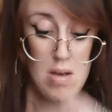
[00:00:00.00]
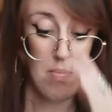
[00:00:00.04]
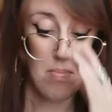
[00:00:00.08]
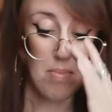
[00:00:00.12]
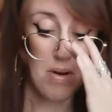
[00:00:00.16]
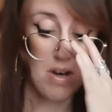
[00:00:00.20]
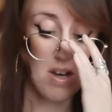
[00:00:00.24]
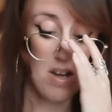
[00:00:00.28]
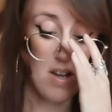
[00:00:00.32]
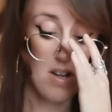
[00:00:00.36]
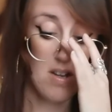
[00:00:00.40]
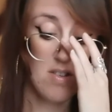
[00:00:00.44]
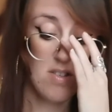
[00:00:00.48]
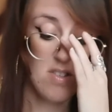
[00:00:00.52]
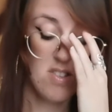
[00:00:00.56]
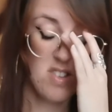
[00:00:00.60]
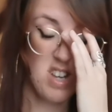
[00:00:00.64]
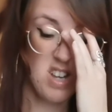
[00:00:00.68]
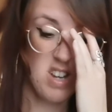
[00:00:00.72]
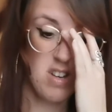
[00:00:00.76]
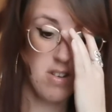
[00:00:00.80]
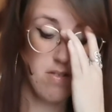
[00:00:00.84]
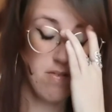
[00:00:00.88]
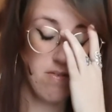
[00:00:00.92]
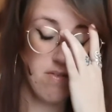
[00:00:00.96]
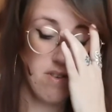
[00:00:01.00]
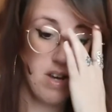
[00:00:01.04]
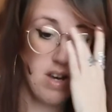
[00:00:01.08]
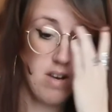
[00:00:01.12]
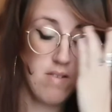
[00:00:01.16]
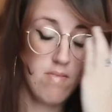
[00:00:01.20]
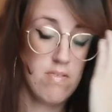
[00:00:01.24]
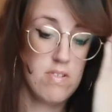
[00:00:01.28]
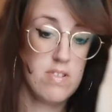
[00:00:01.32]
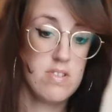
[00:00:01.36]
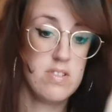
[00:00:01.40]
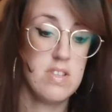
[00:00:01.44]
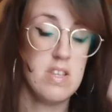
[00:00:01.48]
But instead of like
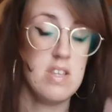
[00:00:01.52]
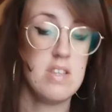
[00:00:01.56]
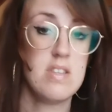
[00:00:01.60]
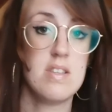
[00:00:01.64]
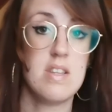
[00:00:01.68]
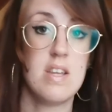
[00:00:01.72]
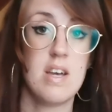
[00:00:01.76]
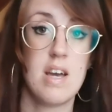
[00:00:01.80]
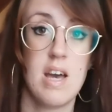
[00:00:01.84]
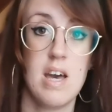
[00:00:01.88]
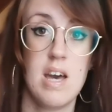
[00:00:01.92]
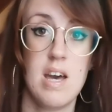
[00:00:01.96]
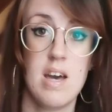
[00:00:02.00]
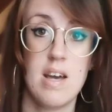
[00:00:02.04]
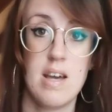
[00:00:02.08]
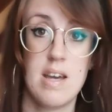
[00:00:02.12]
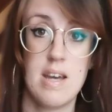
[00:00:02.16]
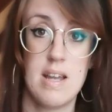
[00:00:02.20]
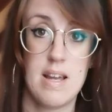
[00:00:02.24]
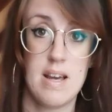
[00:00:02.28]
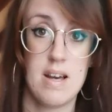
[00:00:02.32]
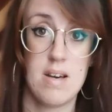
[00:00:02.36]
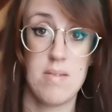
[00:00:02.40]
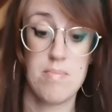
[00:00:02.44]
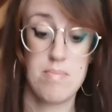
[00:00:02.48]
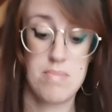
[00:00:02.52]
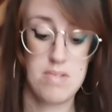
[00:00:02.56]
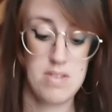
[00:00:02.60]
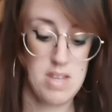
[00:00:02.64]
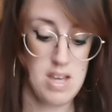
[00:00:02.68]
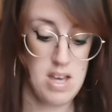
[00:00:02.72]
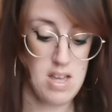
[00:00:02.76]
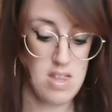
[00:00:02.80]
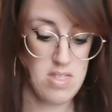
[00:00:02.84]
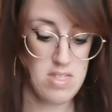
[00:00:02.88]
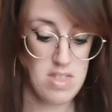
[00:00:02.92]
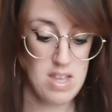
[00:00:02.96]
resisting it and getting upset,